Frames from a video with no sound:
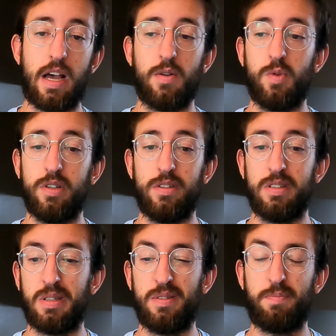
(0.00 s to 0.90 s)
I
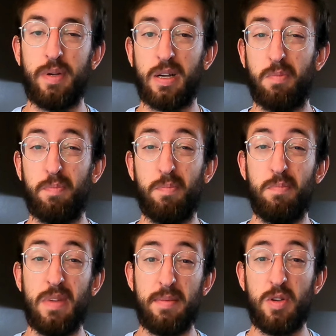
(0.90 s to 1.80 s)
will pick
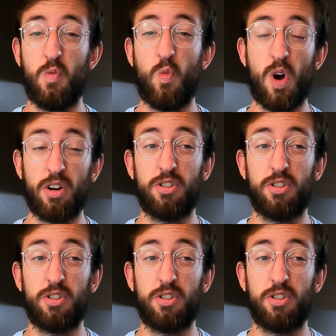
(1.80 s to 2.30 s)
maybe 1